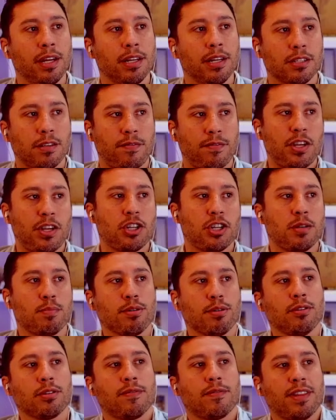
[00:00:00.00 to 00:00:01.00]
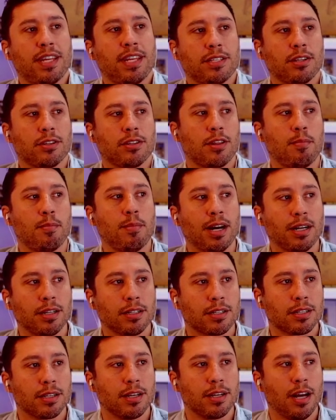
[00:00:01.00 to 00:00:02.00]
Sufficient proofs of this are the
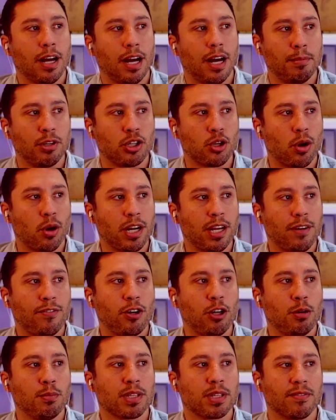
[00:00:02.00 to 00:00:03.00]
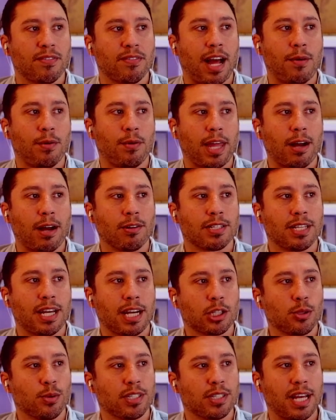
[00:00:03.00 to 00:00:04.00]
monks, a majority of whom survive without
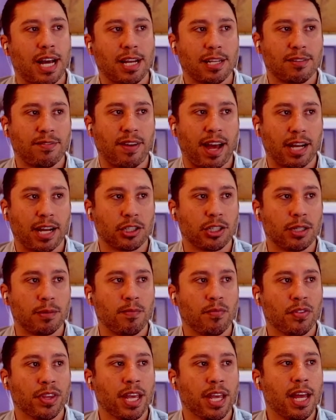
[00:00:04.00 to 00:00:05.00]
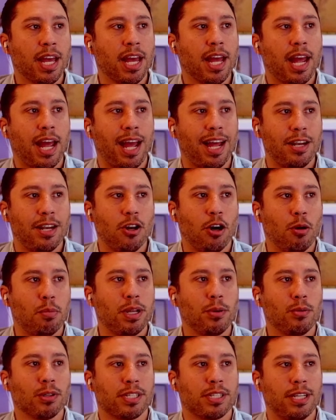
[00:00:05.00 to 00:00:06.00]
sexual satisfaction. And
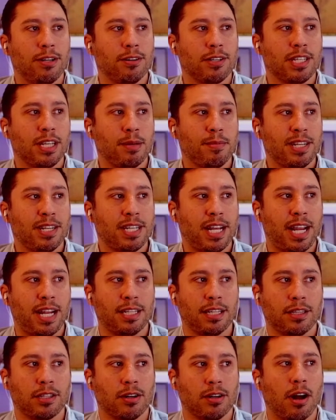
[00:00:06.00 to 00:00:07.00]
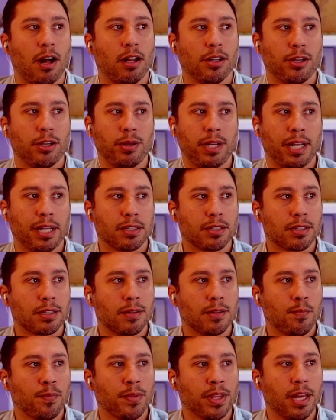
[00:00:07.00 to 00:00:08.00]
nobody will seriously maintain that they're all
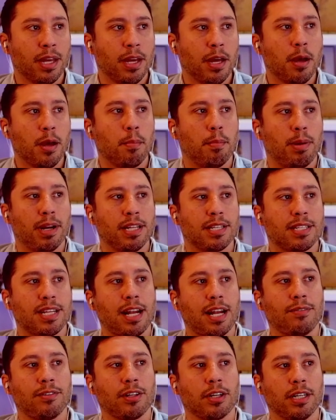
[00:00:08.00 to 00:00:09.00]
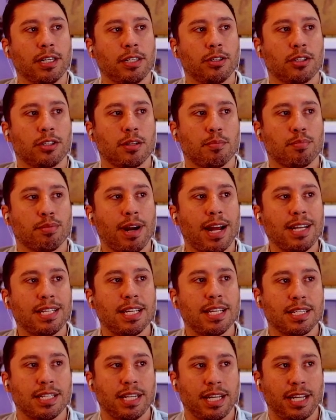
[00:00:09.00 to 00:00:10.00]
eunuchs. But instead of learning to suppress
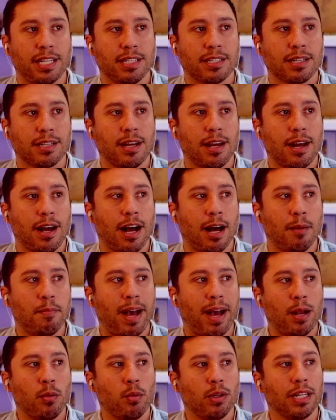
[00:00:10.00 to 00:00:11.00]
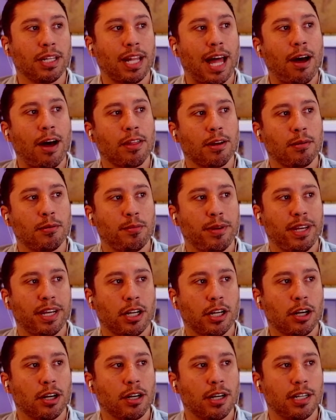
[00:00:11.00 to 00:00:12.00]
his needs, a man will allow them to be
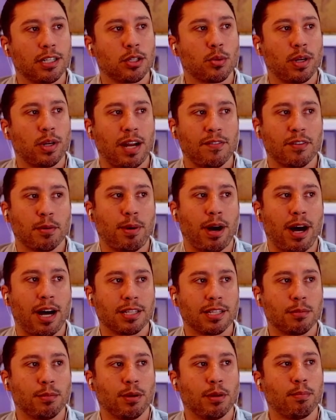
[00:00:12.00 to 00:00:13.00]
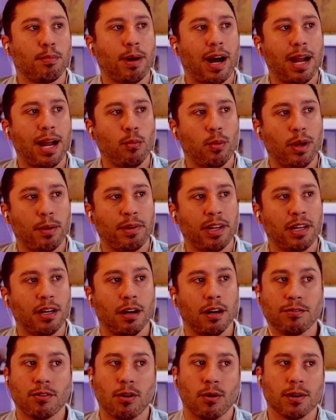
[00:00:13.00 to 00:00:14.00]
encouraged whenever possible by women,
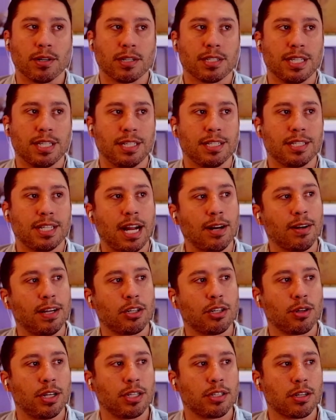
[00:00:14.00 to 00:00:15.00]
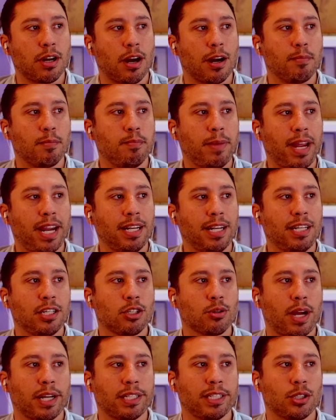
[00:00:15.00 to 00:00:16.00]
of course, since their interests are mainly
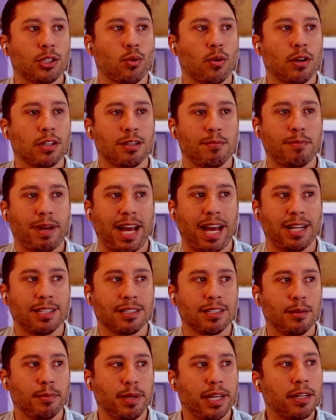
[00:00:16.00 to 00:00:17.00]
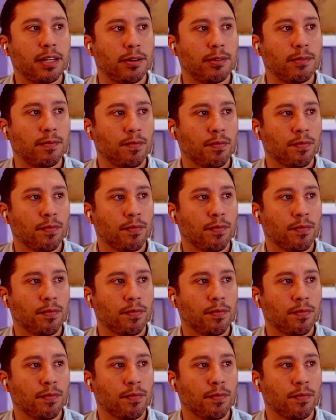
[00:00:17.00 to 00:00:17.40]
directed towards a man's libido.